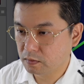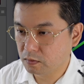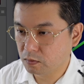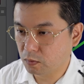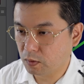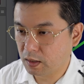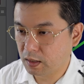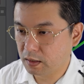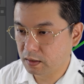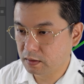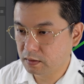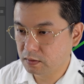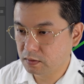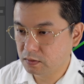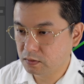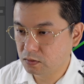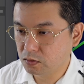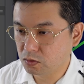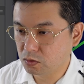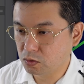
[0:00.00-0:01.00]
1,
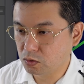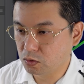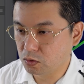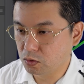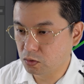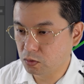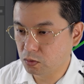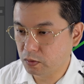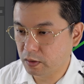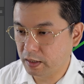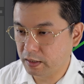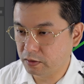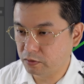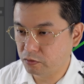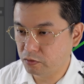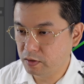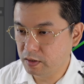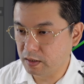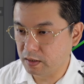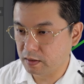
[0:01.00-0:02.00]
2, and
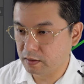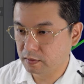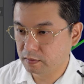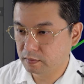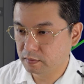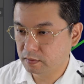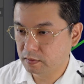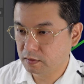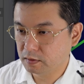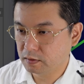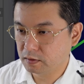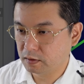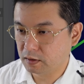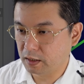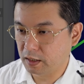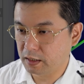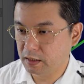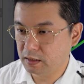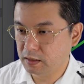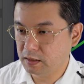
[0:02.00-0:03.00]
3.
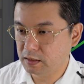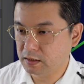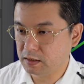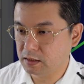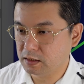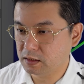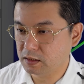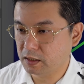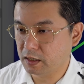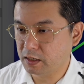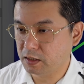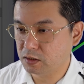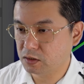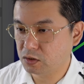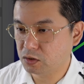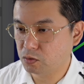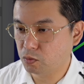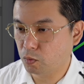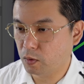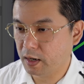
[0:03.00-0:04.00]
Okay, this is
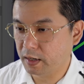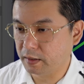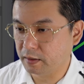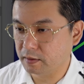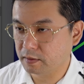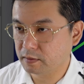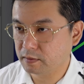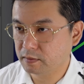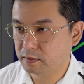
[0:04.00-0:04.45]
H1.